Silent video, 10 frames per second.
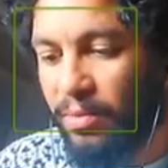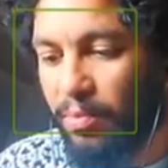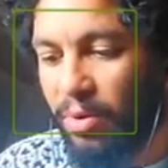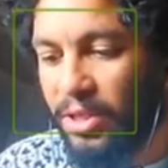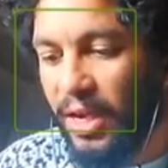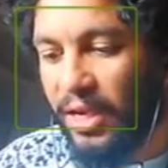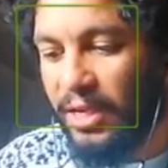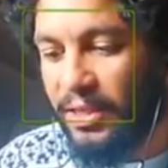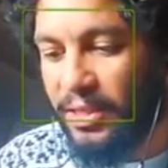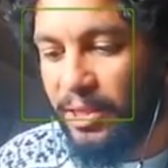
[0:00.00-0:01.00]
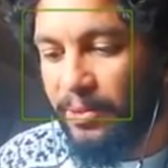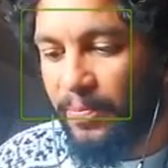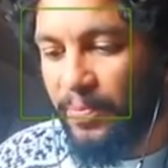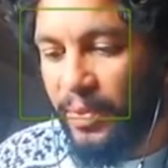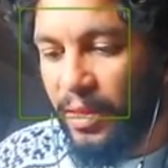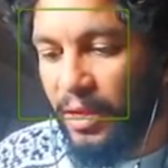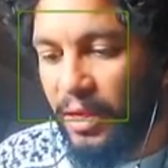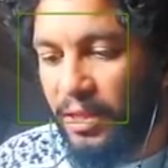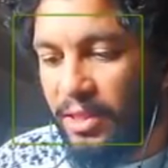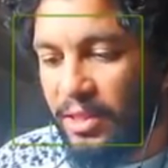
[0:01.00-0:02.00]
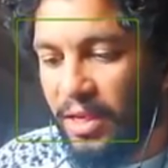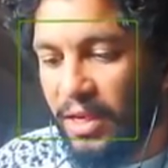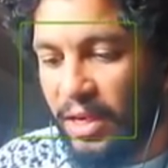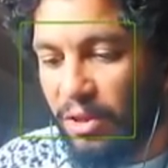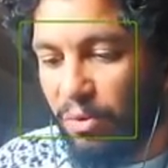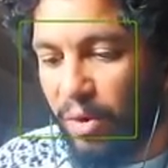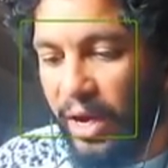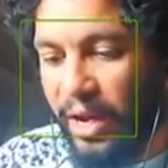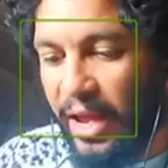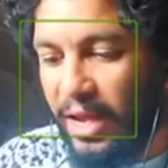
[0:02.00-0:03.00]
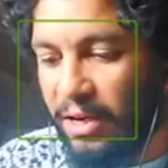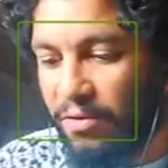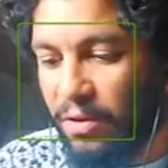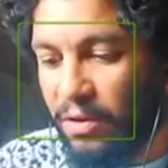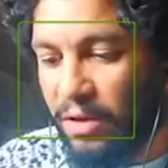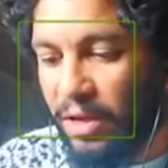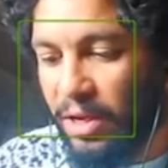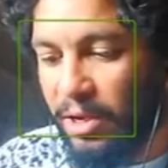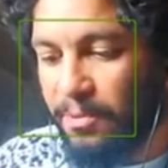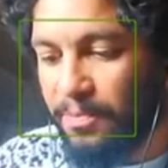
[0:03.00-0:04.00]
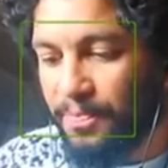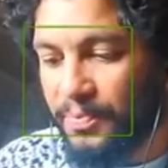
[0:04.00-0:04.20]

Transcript: Bartacus, sitting at the right hand of the king,